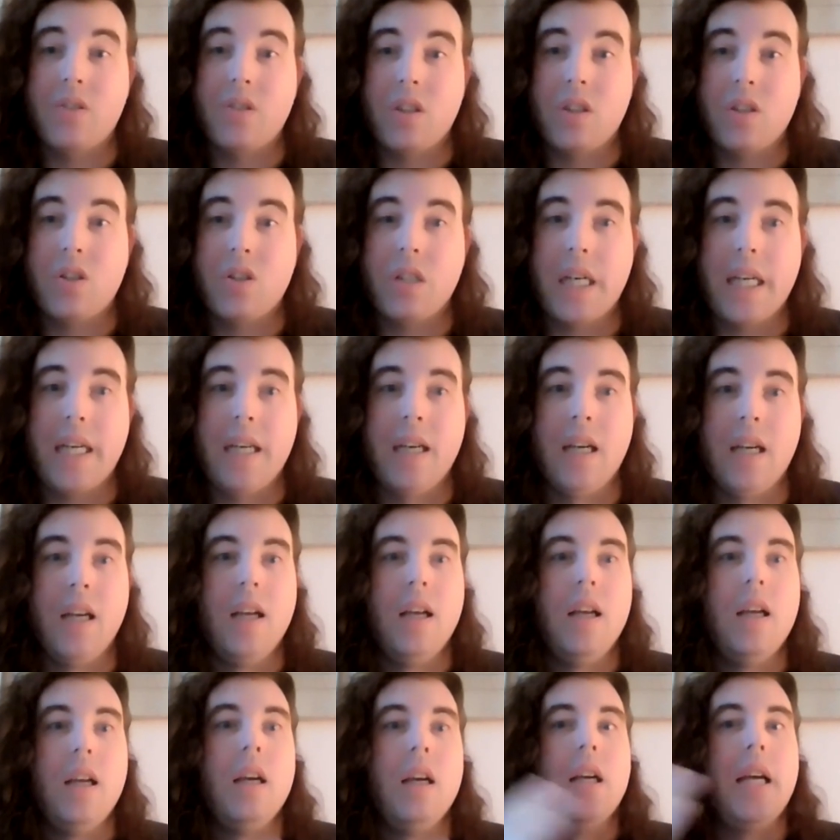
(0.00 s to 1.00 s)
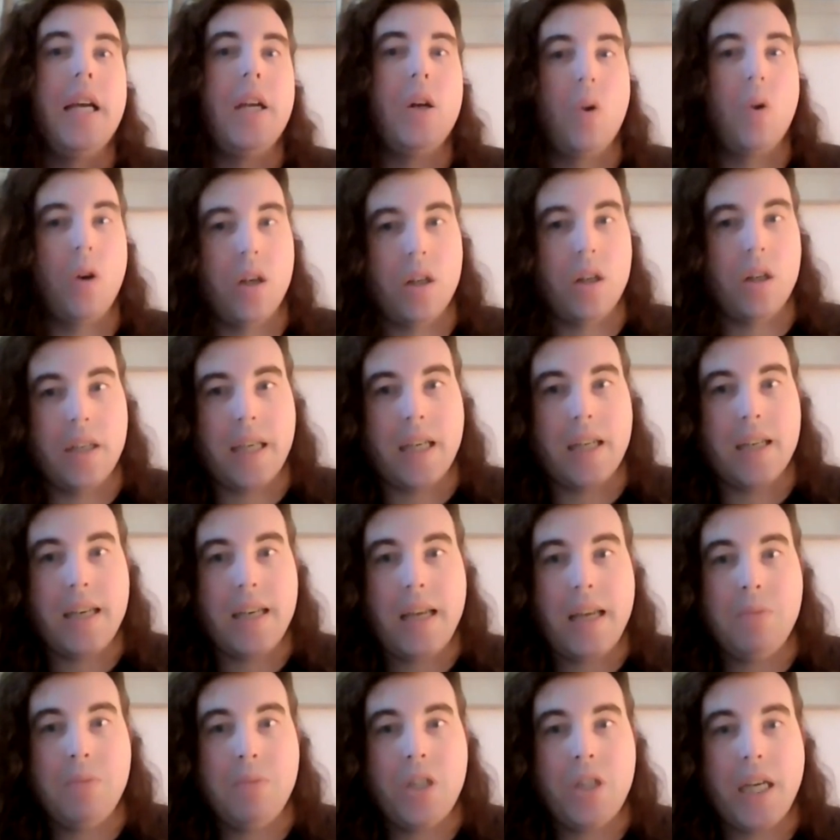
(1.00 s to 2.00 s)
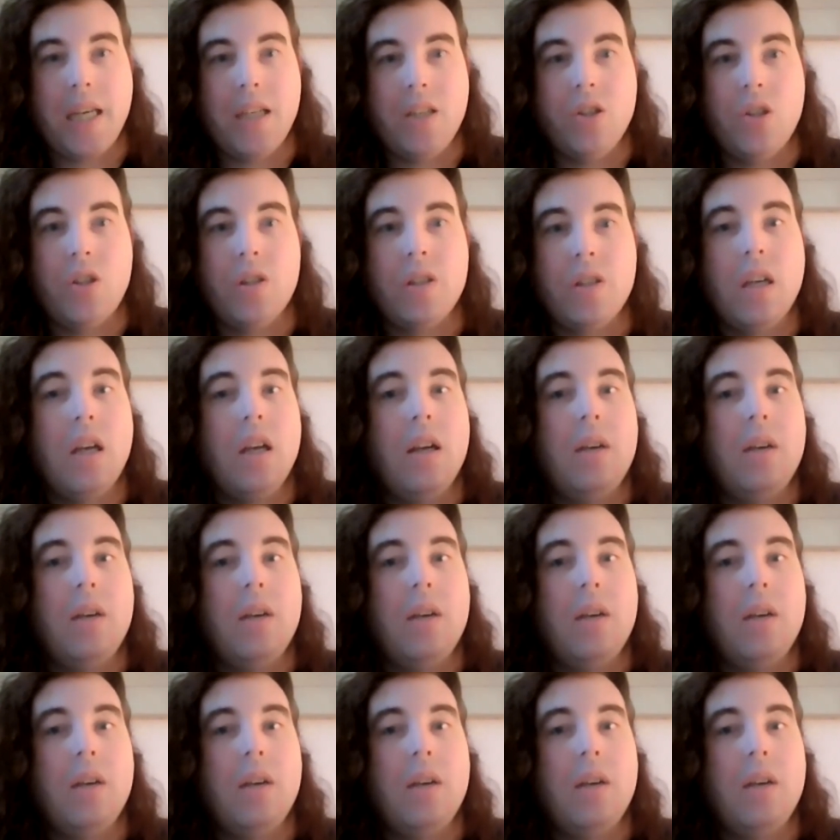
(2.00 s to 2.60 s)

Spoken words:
surgery, in order to get a name change.